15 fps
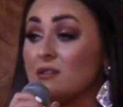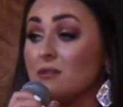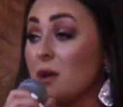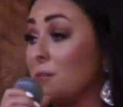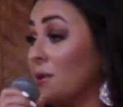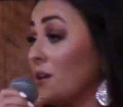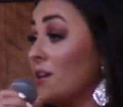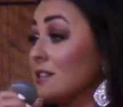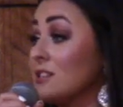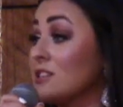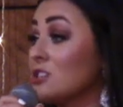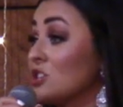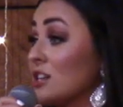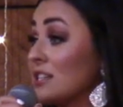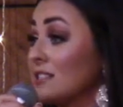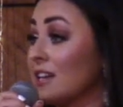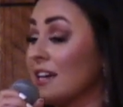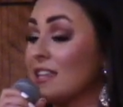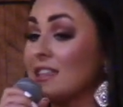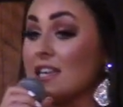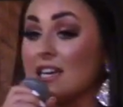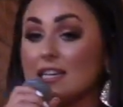appearances just
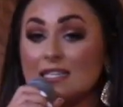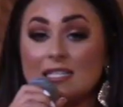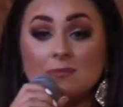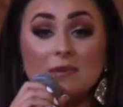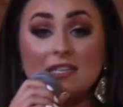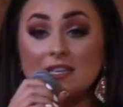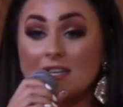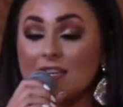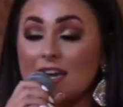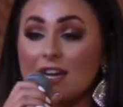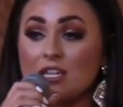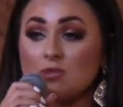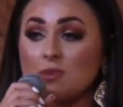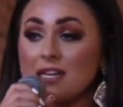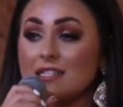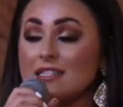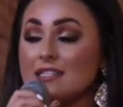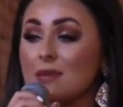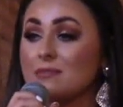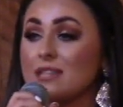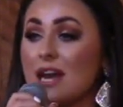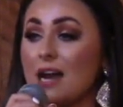like this, speaking engagements.
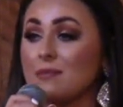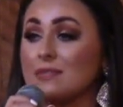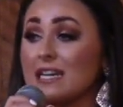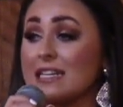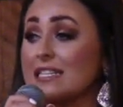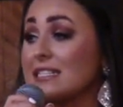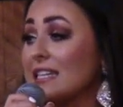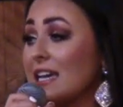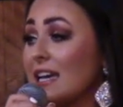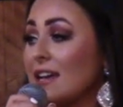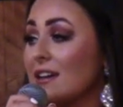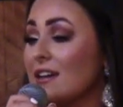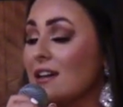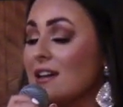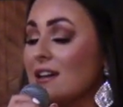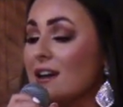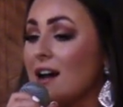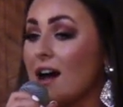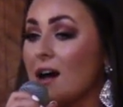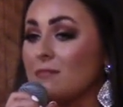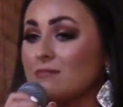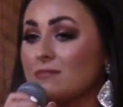Sometimes I sing,
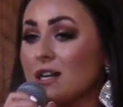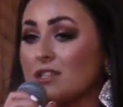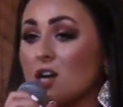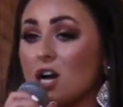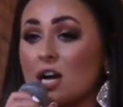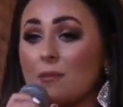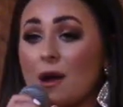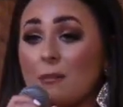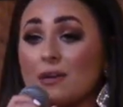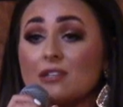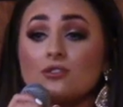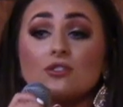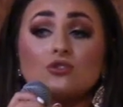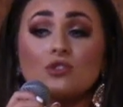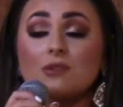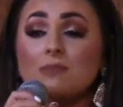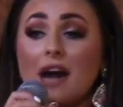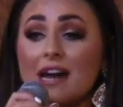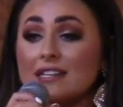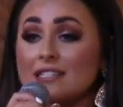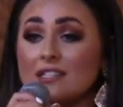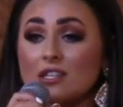I talk about my social
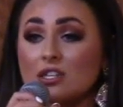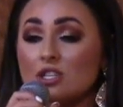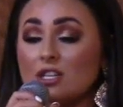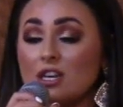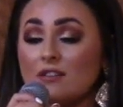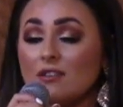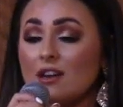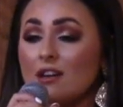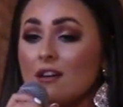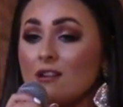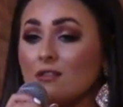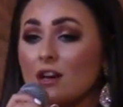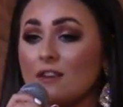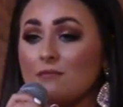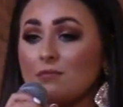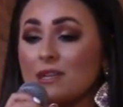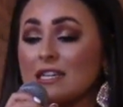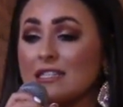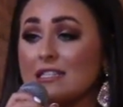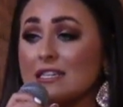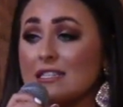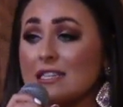impact initiative, a lot of
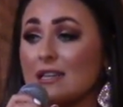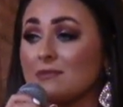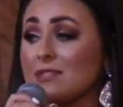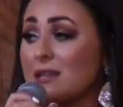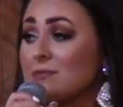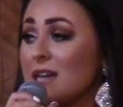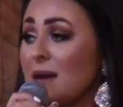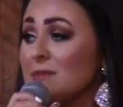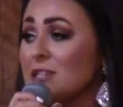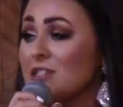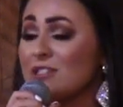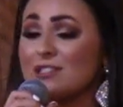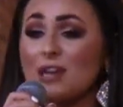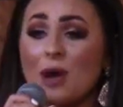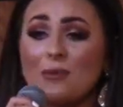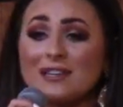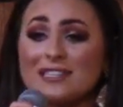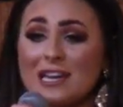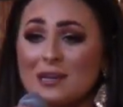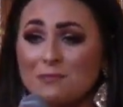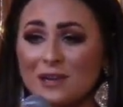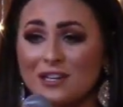places, and sometimes I just go and
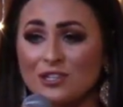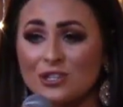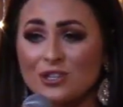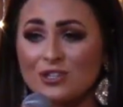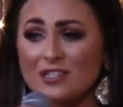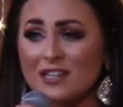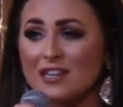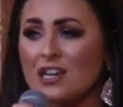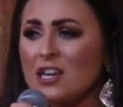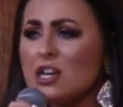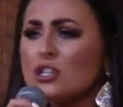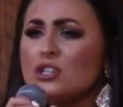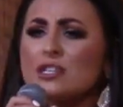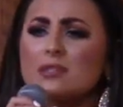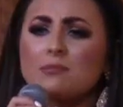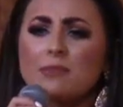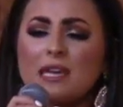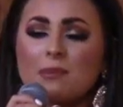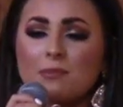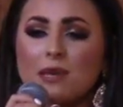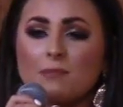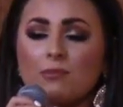take pictures and just
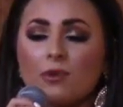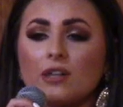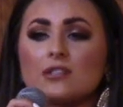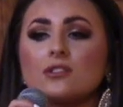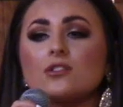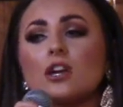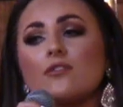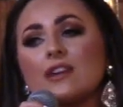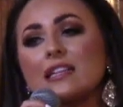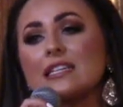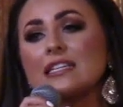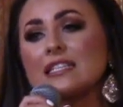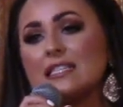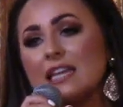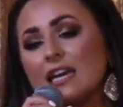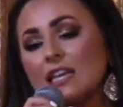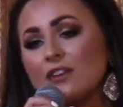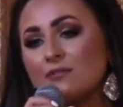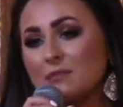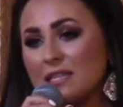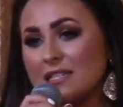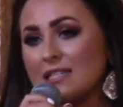meet people and serving the state
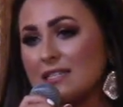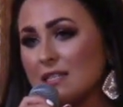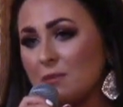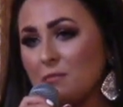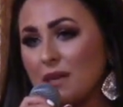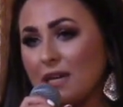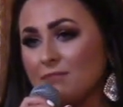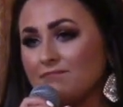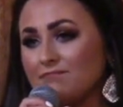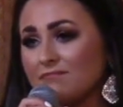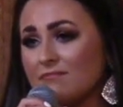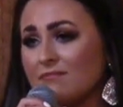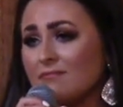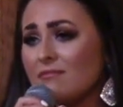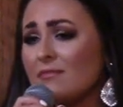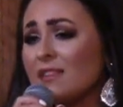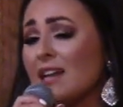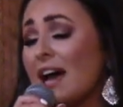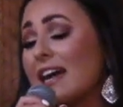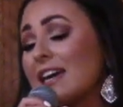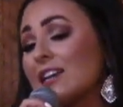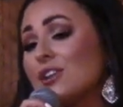of Mississippi.
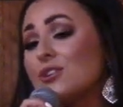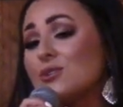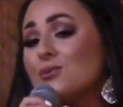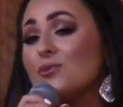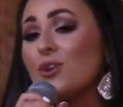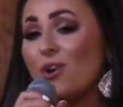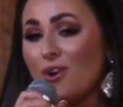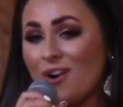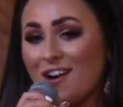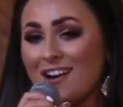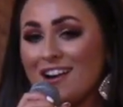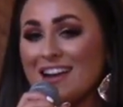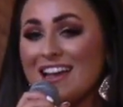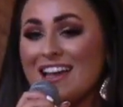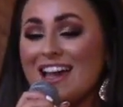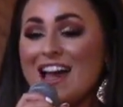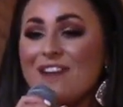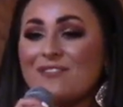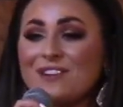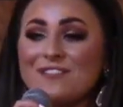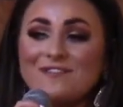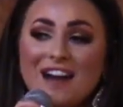I get a new car
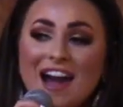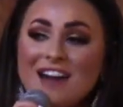every 5,000